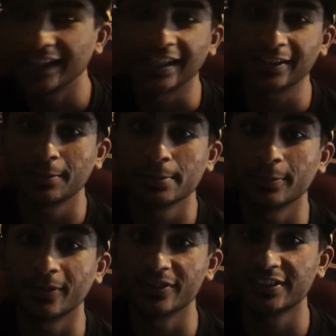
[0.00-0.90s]
A couple
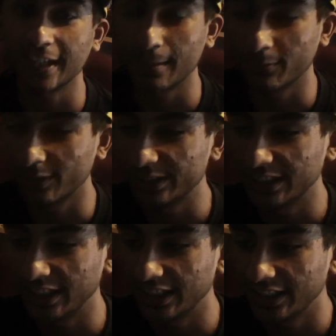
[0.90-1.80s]
people on Skype and
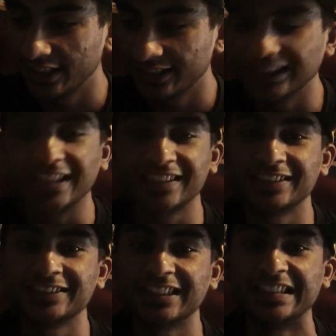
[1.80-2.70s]
whatnot. Not
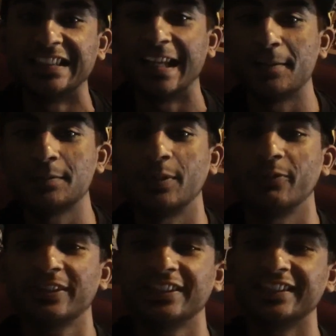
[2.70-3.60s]
going to say any names, but
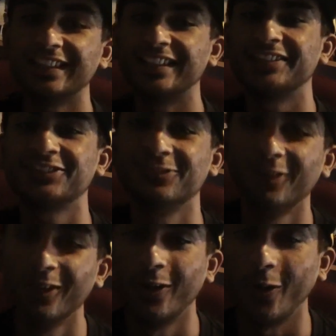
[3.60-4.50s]
we're going to get into
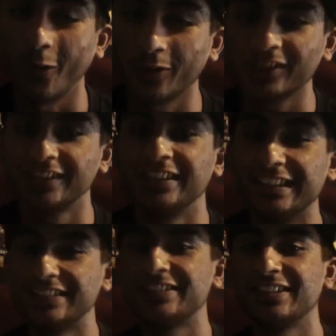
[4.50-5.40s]
all of
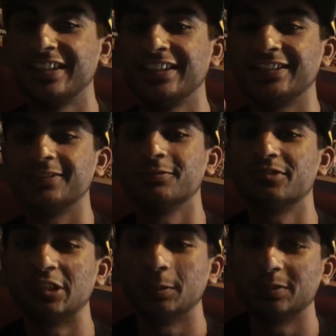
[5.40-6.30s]
this
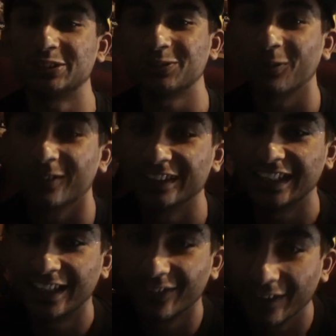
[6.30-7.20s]
YouTube story.
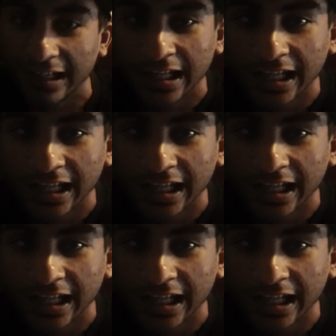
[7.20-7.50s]
Now,